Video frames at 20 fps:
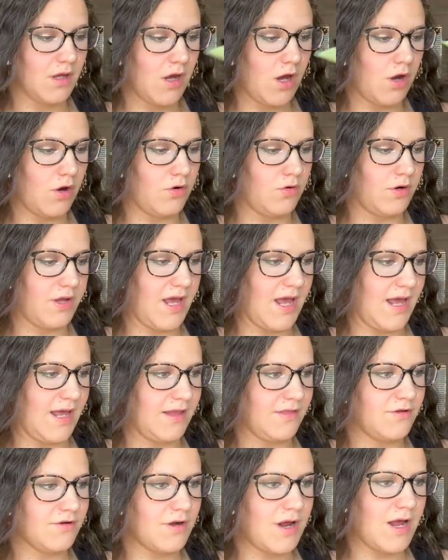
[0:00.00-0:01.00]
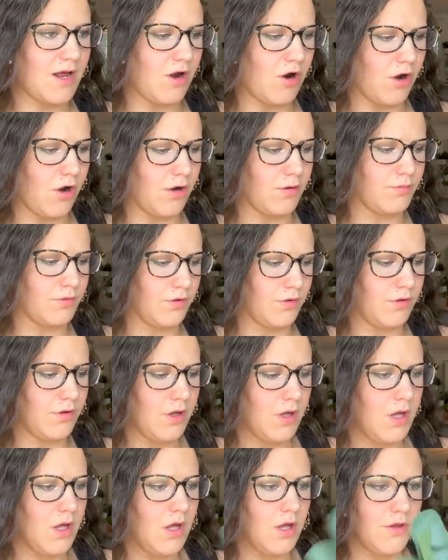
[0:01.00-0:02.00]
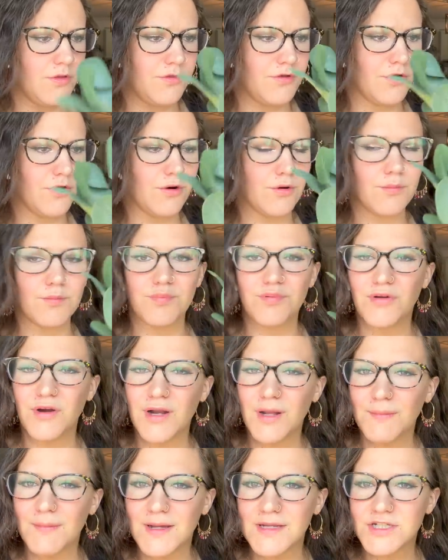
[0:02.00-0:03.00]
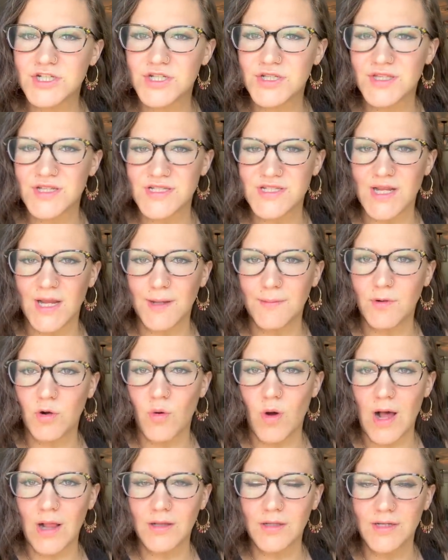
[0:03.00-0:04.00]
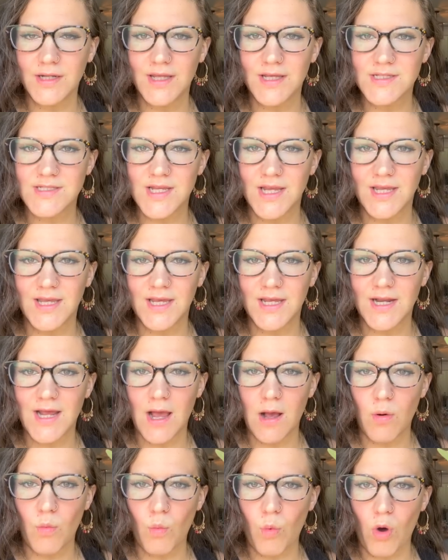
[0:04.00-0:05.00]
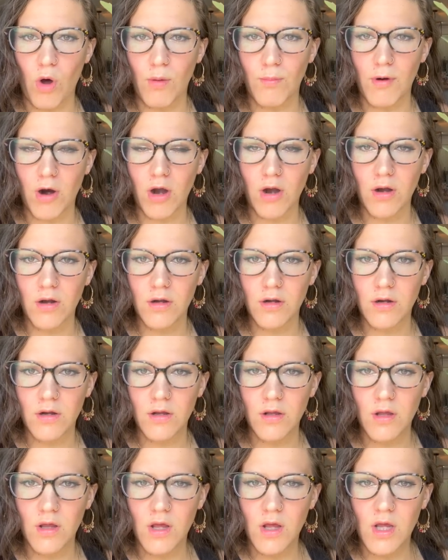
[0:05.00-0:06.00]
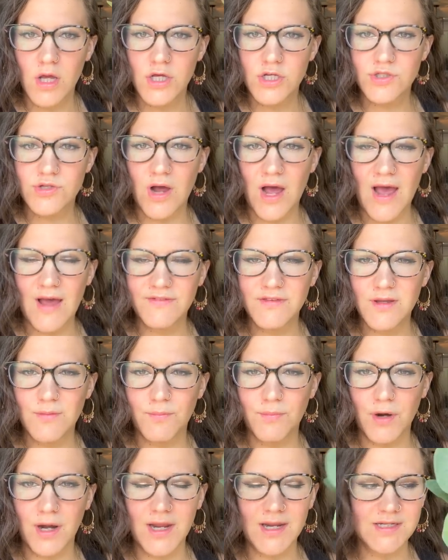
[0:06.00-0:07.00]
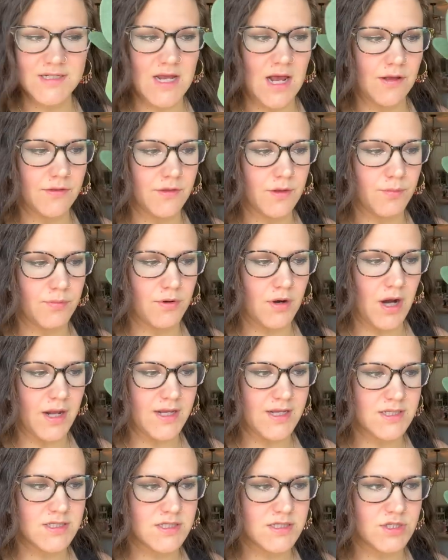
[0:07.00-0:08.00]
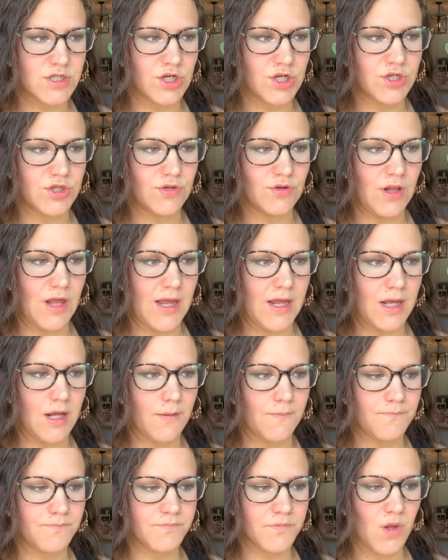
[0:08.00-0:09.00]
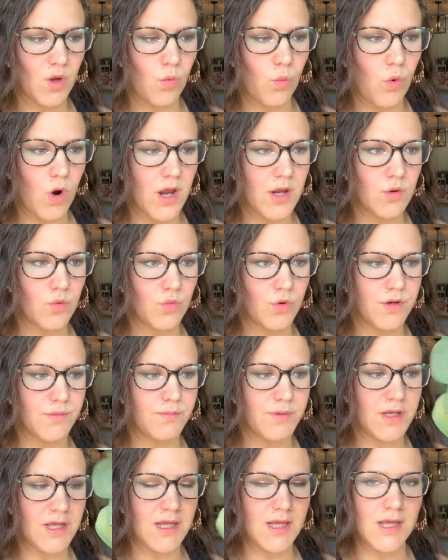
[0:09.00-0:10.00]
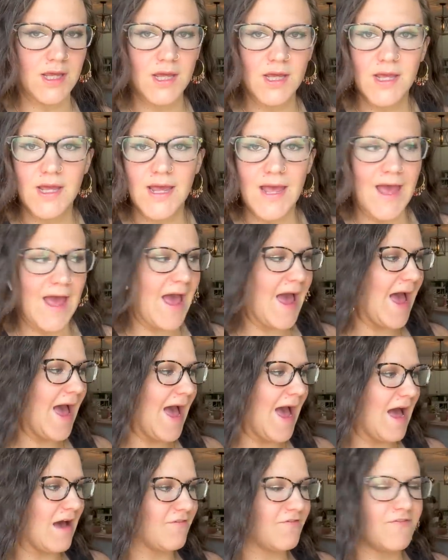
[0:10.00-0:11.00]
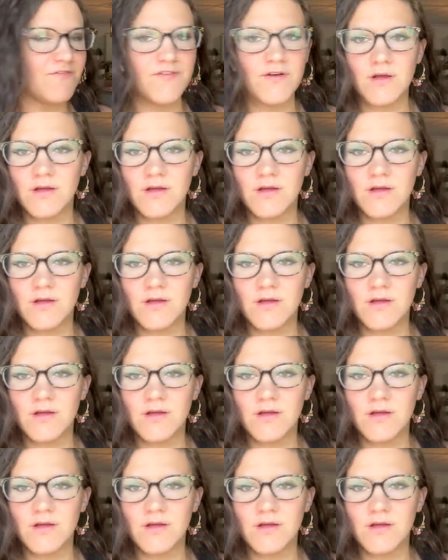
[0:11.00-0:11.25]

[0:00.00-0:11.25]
okay. They're not horrible. They're pretty much the same quality as I get at Walmart. So I'll have to break down the price to do like what would be half